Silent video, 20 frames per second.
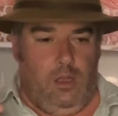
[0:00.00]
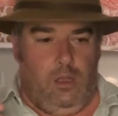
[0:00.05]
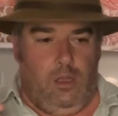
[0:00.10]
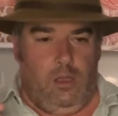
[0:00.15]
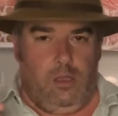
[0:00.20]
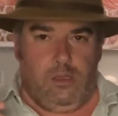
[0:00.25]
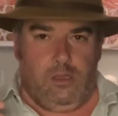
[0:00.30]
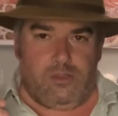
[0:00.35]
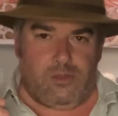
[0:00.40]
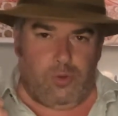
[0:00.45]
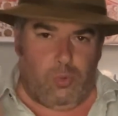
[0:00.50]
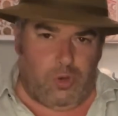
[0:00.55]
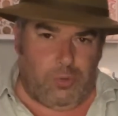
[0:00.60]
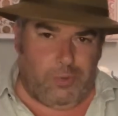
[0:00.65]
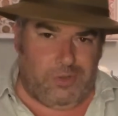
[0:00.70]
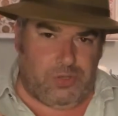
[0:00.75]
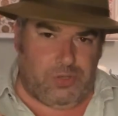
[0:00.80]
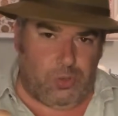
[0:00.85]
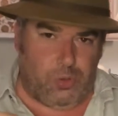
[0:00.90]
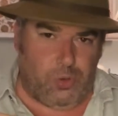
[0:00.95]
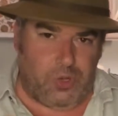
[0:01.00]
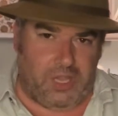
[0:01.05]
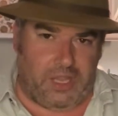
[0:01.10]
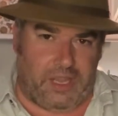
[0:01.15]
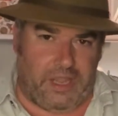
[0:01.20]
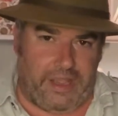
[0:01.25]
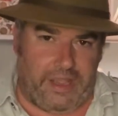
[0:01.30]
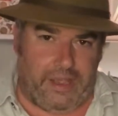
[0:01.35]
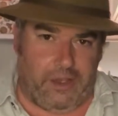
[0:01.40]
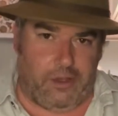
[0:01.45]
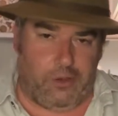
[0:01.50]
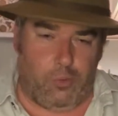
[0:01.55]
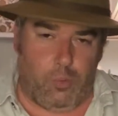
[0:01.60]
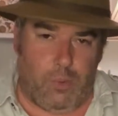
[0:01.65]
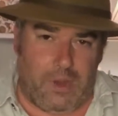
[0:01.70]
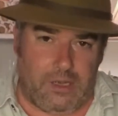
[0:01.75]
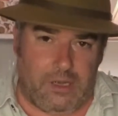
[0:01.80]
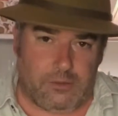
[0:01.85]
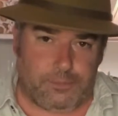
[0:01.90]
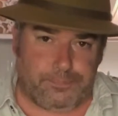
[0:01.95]
So what are we talking here?
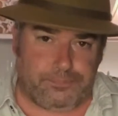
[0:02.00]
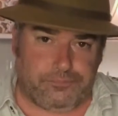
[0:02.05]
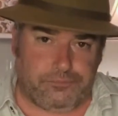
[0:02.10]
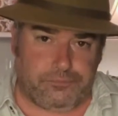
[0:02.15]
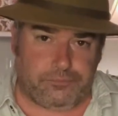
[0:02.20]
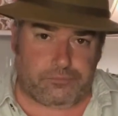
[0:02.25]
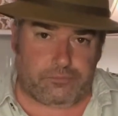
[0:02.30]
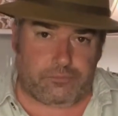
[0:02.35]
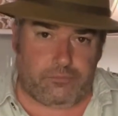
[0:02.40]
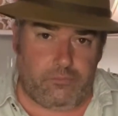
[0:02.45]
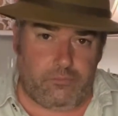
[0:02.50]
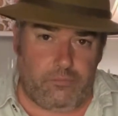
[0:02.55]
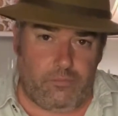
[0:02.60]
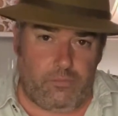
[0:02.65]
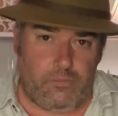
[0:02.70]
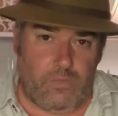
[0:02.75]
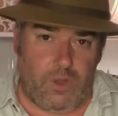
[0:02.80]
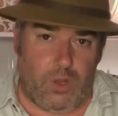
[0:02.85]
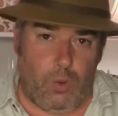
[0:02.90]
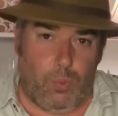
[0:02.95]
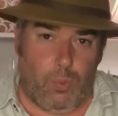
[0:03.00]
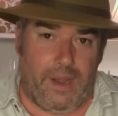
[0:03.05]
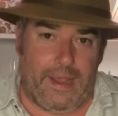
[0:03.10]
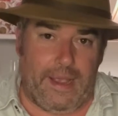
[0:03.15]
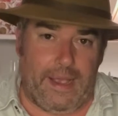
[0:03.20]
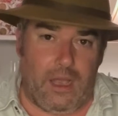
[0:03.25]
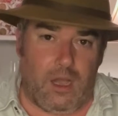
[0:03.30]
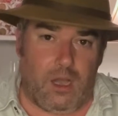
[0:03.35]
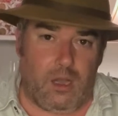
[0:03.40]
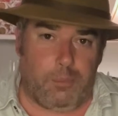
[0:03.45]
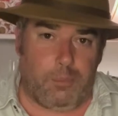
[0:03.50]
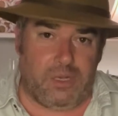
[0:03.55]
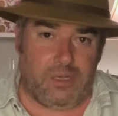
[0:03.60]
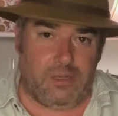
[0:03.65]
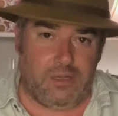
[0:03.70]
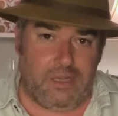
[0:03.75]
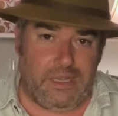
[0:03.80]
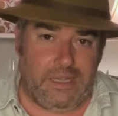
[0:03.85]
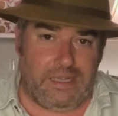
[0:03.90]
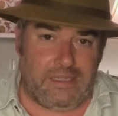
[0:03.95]
Well, we're up
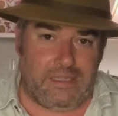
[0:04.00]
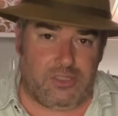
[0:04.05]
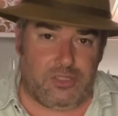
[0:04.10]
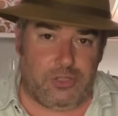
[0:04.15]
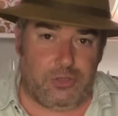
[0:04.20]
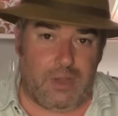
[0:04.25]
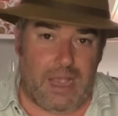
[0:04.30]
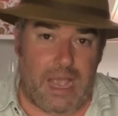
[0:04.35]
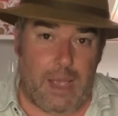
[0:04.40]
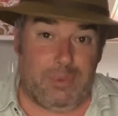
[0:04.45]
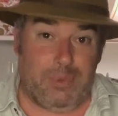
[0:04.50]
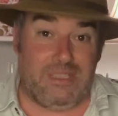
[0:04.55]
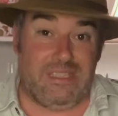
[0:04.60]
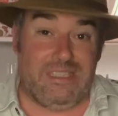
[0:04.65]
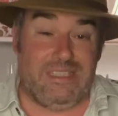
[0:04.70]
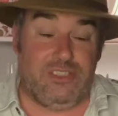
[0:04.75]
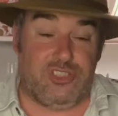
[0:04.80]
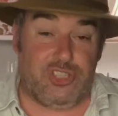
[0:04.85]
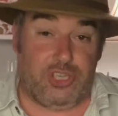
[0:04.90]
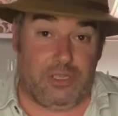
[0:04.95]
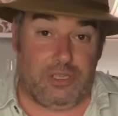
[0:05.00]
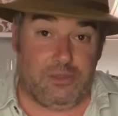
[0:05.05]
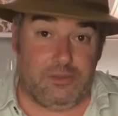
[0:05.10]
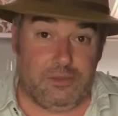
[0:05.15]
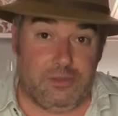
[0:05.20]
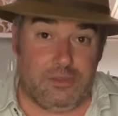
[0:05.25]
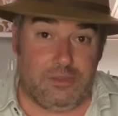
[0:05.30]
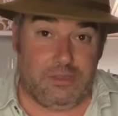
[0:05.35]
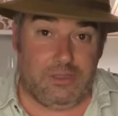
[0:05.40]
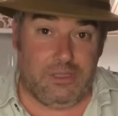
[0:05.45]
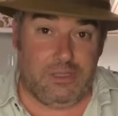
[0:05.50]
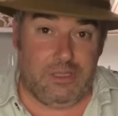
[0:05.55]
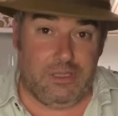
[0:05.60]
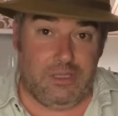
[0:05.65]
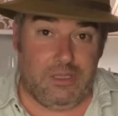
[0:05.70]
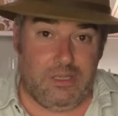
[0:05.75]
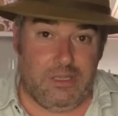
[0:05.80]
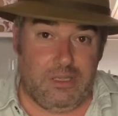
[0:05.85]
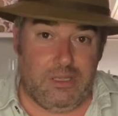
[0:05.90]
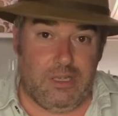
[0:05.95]
into Aberdeenshire,
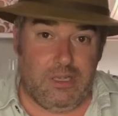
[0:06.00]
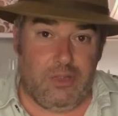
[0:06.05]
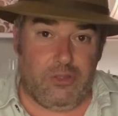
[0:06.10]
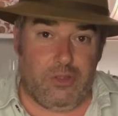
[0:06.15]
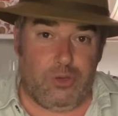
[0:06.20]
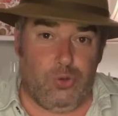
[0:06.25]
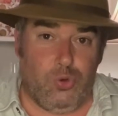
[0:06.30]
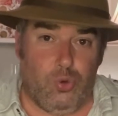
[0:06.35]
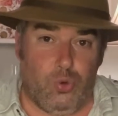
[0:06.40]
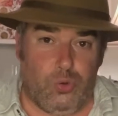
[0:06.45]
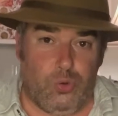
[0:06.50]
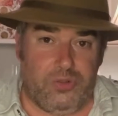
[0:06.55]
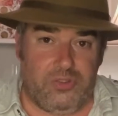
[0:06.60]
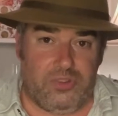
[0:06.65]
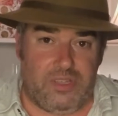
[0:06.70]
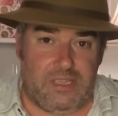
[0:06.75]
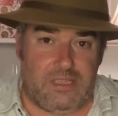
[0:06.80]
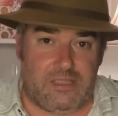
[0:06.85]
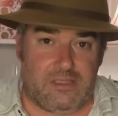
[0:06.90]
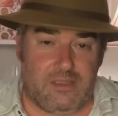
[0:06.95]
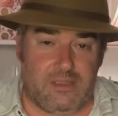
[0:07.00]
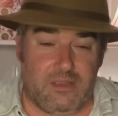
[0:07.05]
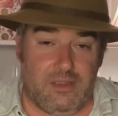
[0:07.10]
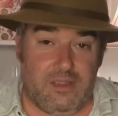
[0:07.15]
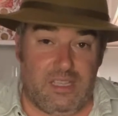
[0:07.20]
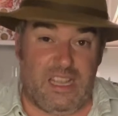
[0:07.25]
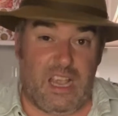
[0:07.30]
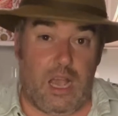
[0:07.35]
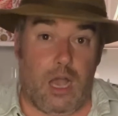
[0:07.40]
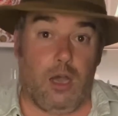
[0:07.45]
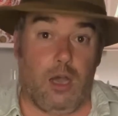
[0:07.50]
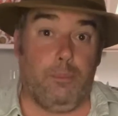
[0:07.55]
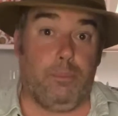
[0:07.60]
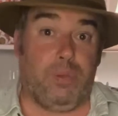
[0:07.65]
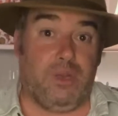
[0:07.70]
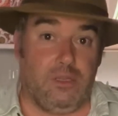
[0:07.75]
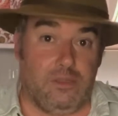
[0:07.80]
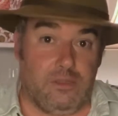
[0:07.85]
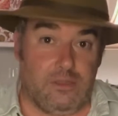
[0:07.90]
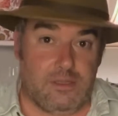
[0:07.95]
the northeast, the
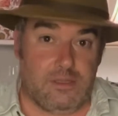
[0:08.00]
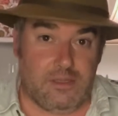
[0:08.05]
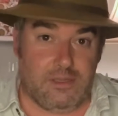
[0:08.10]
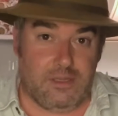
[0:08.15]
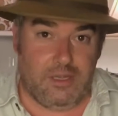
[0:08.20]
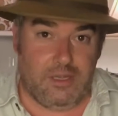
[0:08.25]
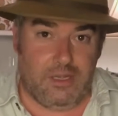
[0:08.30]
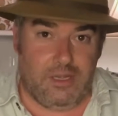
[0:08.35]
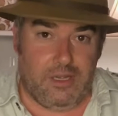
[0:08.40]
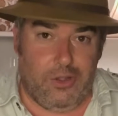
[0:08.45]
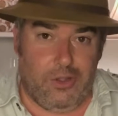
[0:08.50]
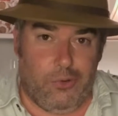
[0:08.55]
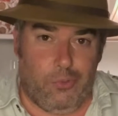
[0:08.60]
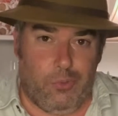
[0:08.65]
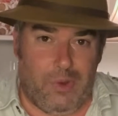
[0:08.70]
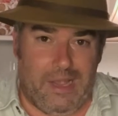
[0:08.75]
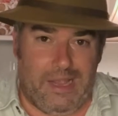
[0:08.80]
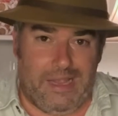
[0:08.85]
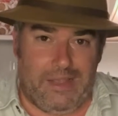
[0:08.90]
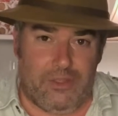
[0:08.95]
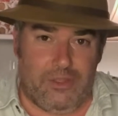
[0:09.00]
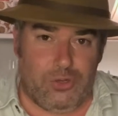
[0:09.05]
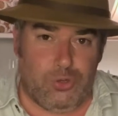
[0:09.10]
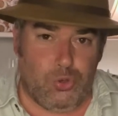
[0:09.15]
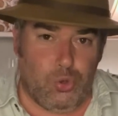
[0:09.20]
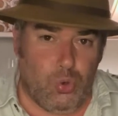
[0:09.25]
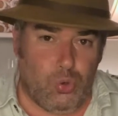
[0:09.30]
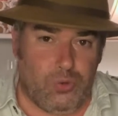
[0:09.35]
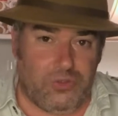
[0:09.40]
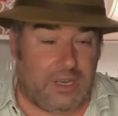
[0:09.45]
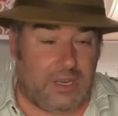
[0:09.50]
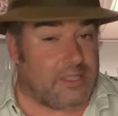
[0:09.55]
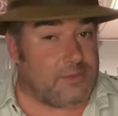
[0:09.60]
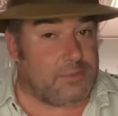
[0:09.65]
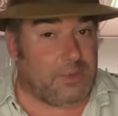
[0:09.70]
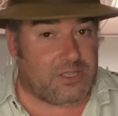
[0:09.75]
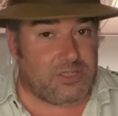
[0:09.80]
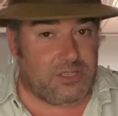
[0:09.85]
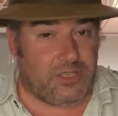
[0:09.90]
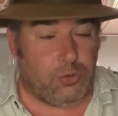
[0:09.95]
uplands, where in the north and
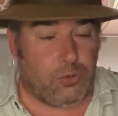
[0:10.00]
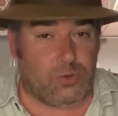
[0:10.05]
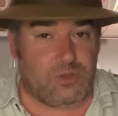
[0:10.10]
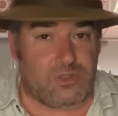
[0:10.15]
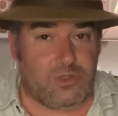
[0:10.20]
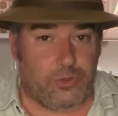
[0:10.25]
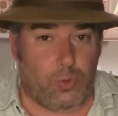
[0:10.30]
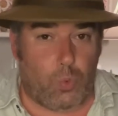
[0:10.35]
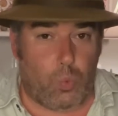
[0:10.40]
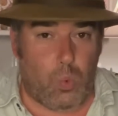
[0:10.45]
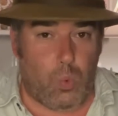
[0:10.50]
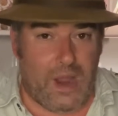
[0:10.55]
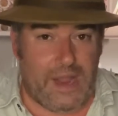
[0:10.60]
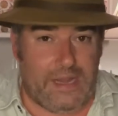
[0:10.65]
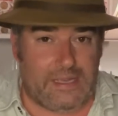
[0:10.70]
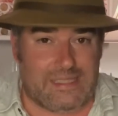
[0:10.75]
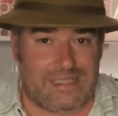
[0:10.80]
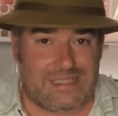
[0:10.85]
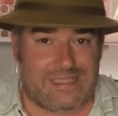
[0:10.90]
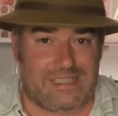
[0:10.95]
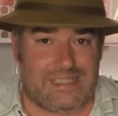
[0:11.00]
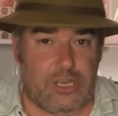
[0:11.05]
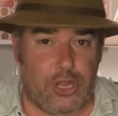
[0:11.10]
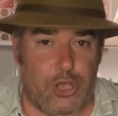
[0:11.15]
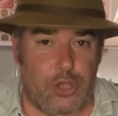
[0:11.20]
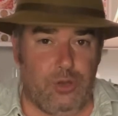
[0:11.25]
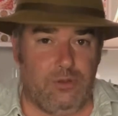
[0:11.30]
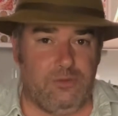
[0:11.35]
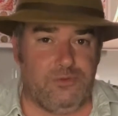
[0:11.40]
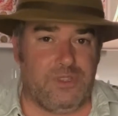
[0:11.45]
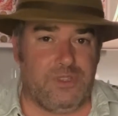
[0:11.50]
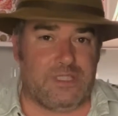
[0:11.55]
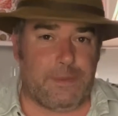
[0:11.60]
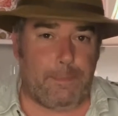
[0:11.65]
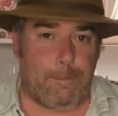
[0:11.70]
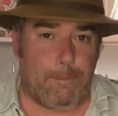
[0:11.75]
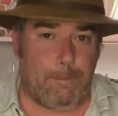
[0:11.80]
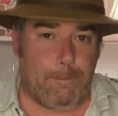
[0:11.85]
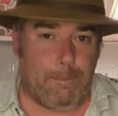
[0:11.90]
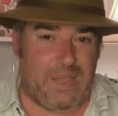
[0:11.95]
especially also the west, it's known for its
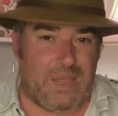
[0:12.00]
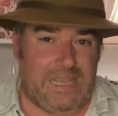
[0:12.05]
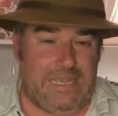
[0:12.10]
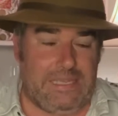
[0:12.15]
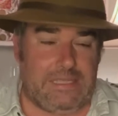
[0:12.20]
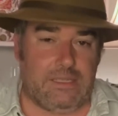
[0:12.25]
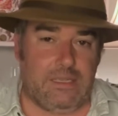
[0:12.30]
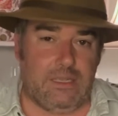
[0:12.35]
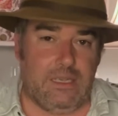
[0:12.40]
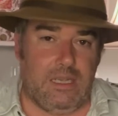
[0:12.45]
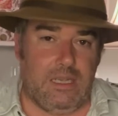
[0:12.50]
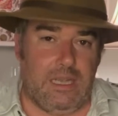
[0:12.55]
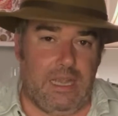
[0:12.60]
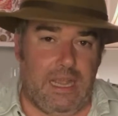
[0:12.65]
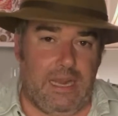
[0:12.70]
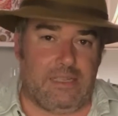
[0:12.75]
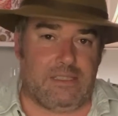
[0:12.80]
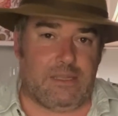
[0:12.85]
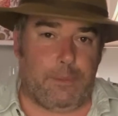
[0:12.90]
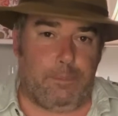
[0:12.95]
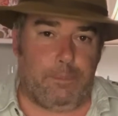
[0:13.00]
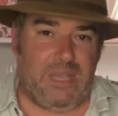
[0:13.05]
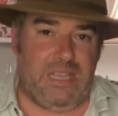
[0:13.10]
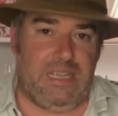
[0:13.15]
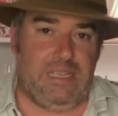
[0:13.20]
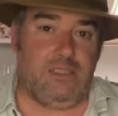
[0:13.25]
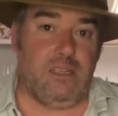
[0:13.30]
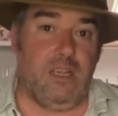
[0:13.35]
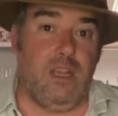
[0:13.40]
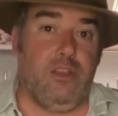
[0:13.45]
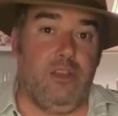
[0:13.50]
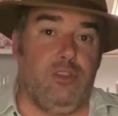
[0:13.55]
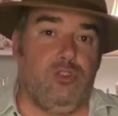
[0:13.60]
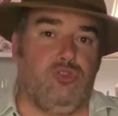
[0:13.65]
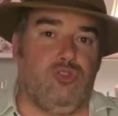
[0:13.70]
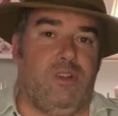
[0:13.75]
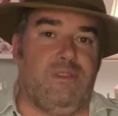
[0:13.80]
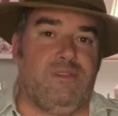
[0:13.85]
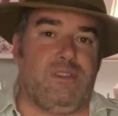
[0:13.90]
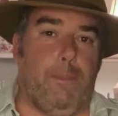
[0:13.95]
peat, and it's the peat that
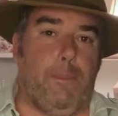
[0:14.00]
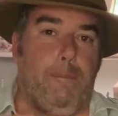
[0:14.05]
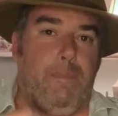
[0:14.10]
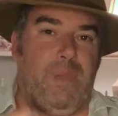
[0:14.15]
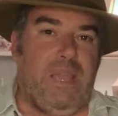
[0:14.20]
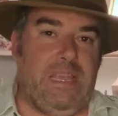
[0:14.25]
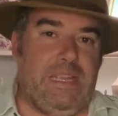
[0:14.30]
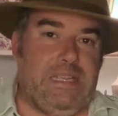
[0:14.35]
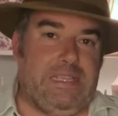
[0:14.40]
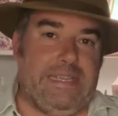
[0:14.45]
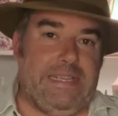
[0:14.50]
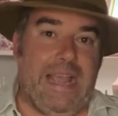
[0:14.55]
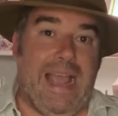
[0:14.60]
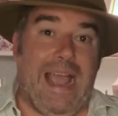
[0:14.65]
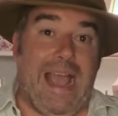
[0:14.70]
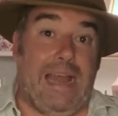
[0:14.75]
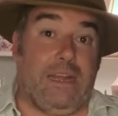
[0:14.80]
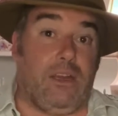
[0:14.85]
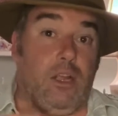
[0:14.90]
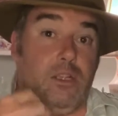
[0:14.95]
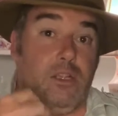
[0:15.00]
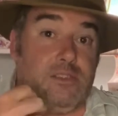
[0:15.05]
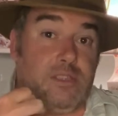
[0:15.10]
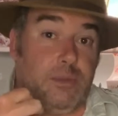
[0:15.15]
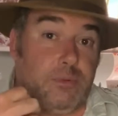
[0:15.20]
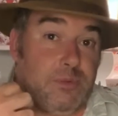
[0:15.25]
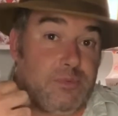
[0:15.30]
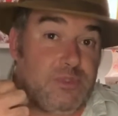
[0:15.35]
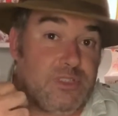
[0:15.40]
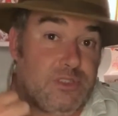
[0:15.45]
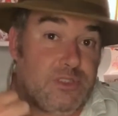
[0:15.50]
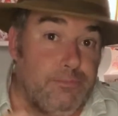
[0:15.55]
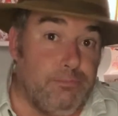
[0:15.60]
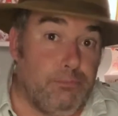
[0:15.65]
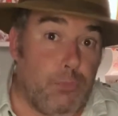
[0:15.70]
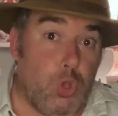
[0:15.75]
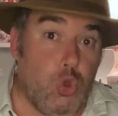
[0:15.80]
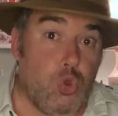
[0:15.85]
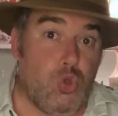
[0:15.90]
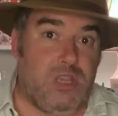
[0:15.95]
drives the peaty and sometimes
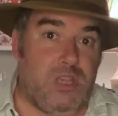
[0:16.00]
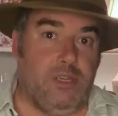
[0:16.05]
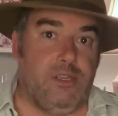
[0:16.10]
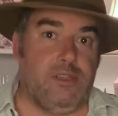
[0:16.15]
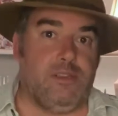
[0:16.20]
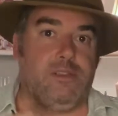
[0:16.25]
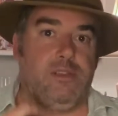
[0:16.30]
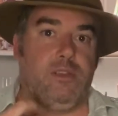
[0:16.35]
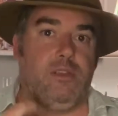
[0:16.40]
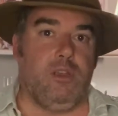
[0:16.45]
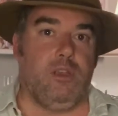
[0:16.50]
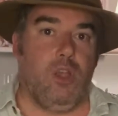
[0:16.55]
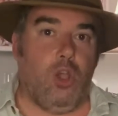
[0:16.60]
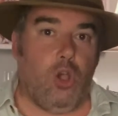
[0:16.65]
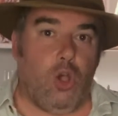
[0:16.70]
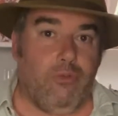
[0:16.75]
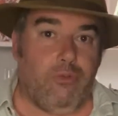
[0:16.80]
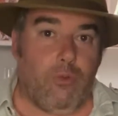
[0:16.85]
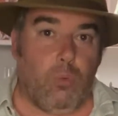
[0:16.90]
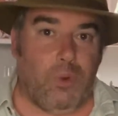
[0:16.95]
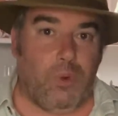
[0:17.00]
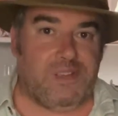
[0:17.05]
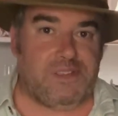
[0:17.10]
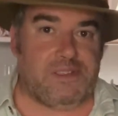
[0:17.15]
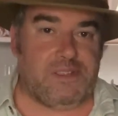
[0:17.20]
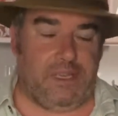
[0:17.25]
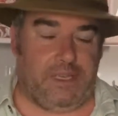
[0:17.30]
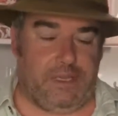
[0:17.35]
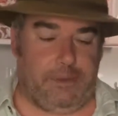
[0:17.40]
smokiness of a whiskey.